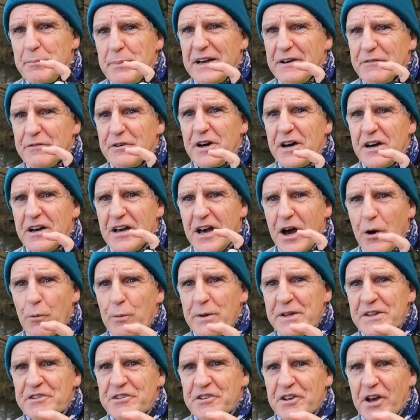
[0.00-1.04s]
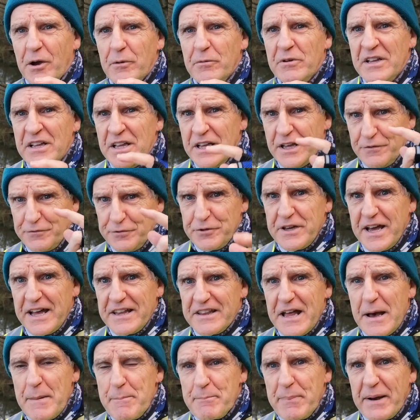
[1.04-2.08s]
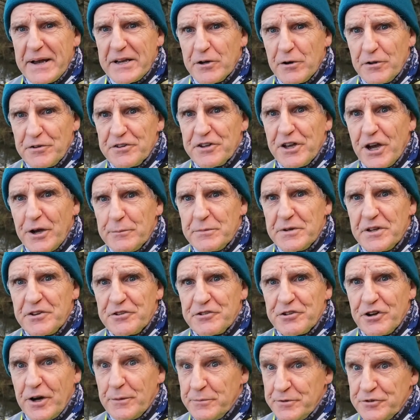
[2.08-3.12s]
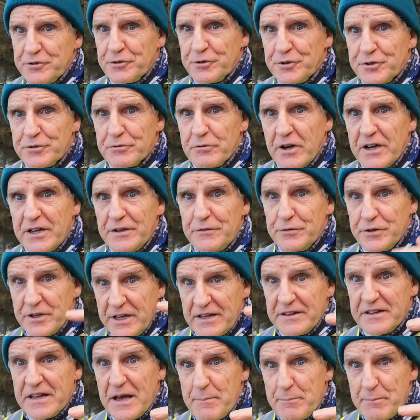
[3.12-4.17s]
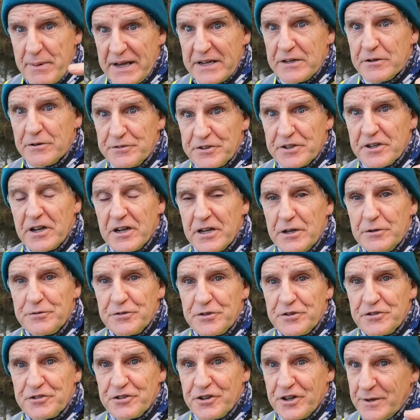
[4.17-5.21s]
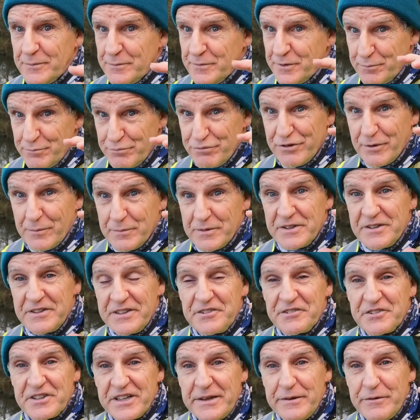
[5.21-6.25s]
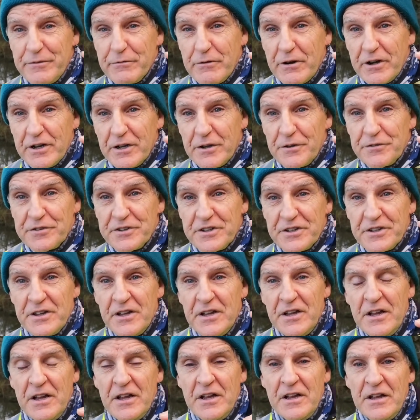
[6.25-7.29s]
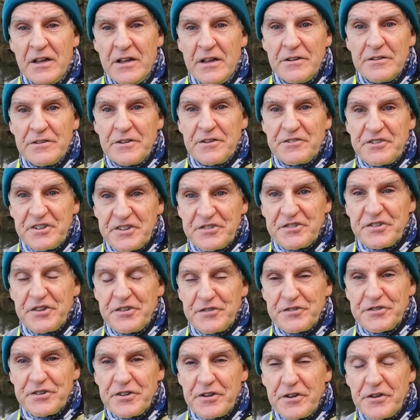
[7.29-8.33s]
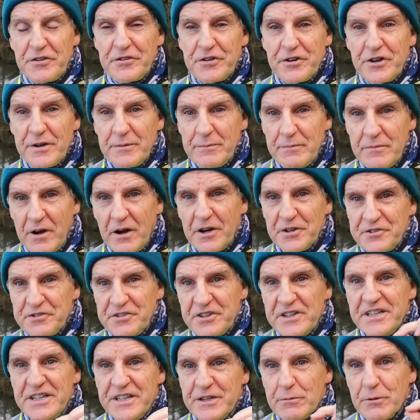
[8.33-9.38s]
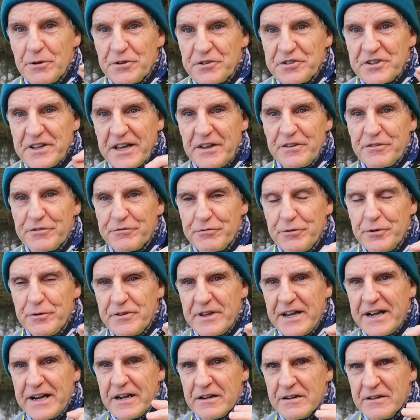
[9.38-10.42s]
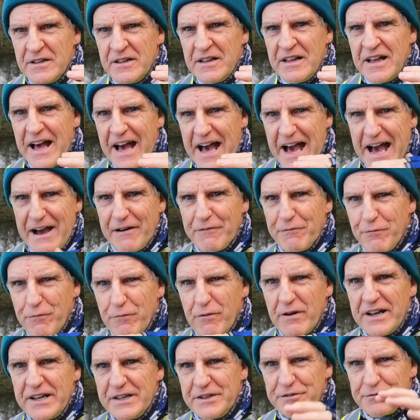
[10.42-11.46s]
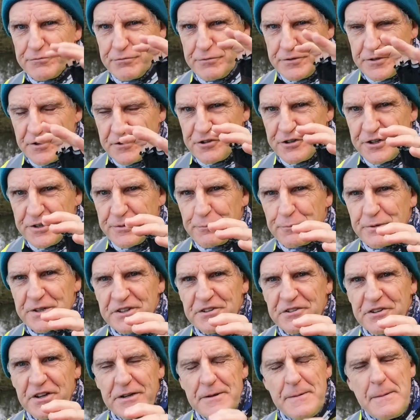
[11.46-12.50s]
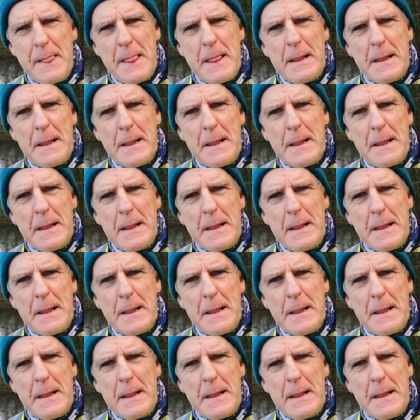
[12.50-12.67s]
bit of a, a, window. If you get there bang on the opening time you're doing alright, if you get there bang on the closing time you probably need to keep your eye on the the distance and the time. Ideally you want to get through there halfway through the time window.